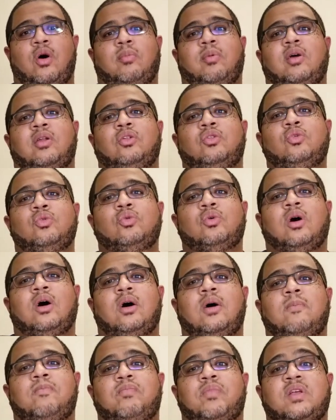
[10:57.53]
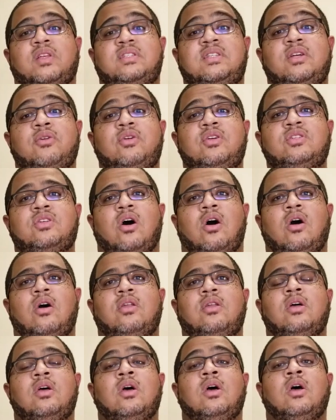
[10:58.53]
I'm going to do a series
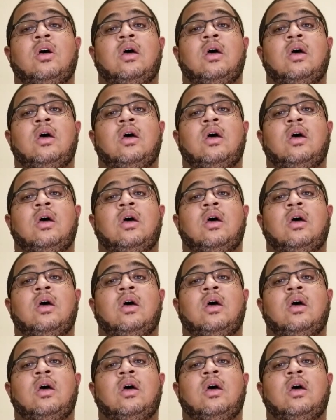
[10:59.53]
on